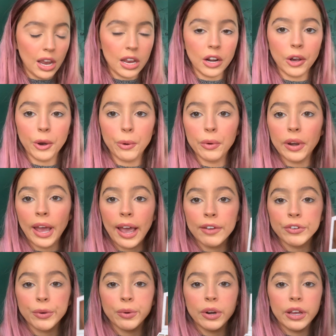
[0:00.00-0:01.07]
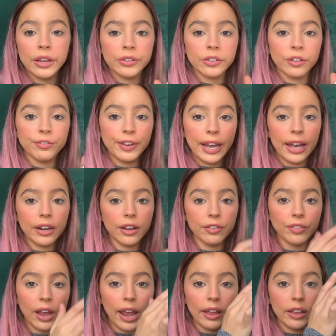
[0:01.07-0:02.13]
I know not everyone is a fan
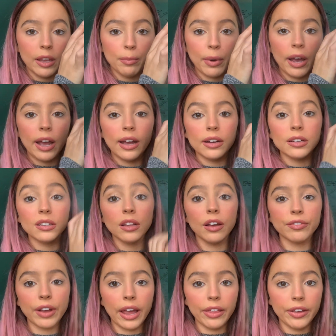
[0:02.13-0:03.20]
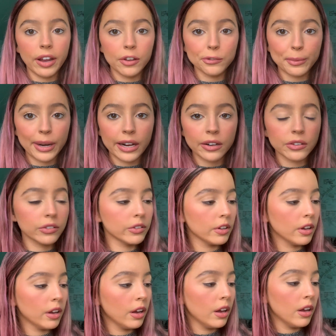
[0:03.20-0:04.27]
of Kylie, but I love Kylie Cosmetics.
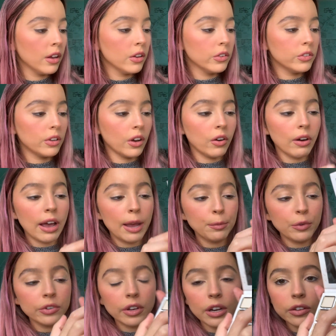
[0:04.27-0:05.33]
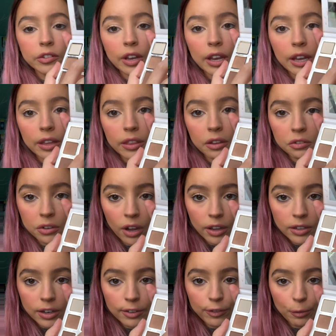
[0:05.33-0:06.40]
So I'm just gonna take this
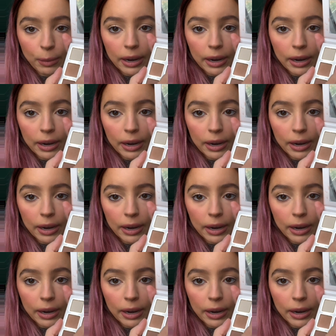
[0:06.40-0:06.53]
color for my